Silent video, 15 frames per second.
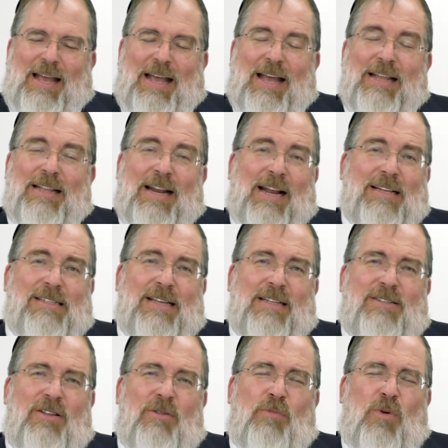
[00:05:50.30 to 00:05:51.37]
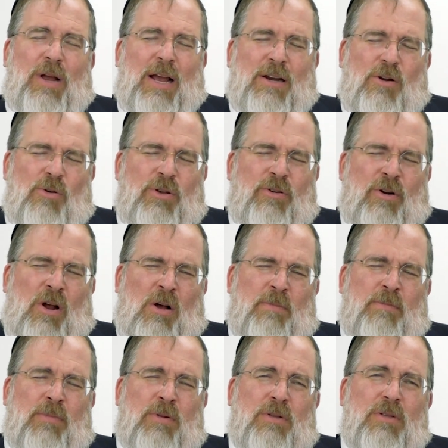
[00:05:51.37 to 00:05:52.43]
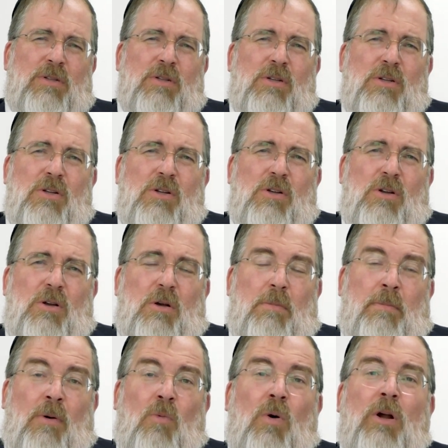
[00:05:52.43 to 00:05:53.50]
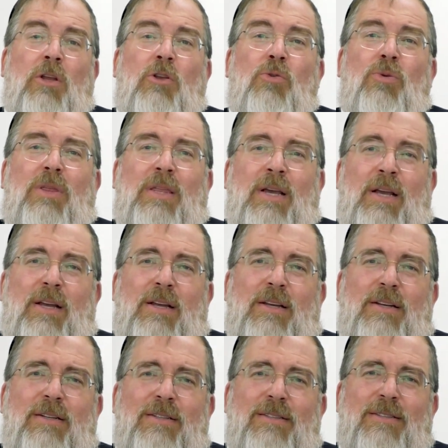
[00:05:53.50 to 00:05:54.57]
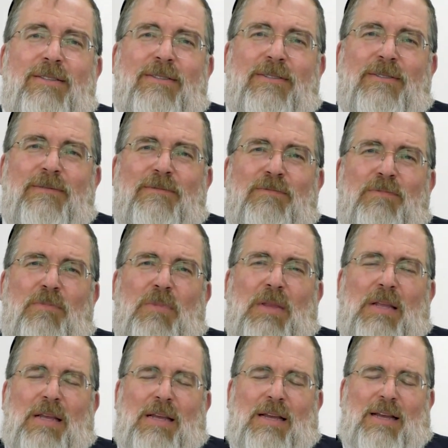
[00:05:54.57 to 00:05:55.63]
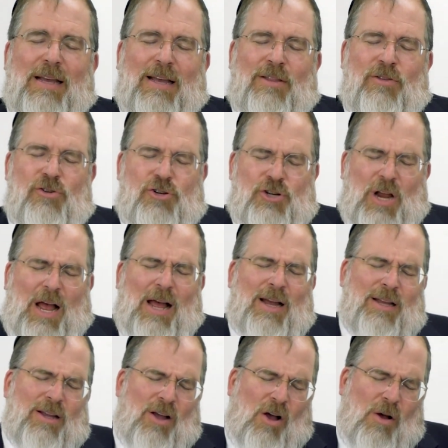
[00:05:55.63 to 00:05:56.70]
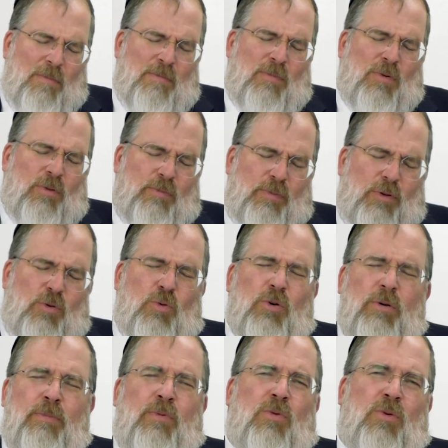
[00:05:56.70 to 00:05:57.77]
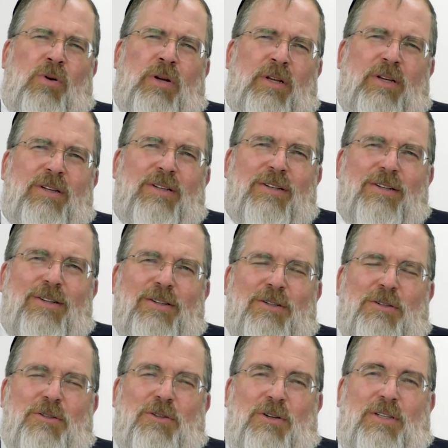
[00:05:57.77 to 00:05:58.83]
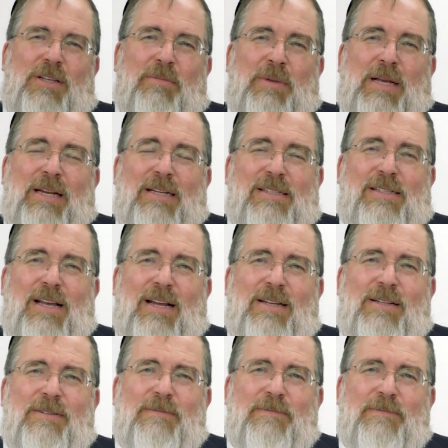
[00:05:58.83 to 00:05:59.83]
And then I said to the boy, I know you're humble, but what do you think? And the shy, humble, pure boy looked at me and he said,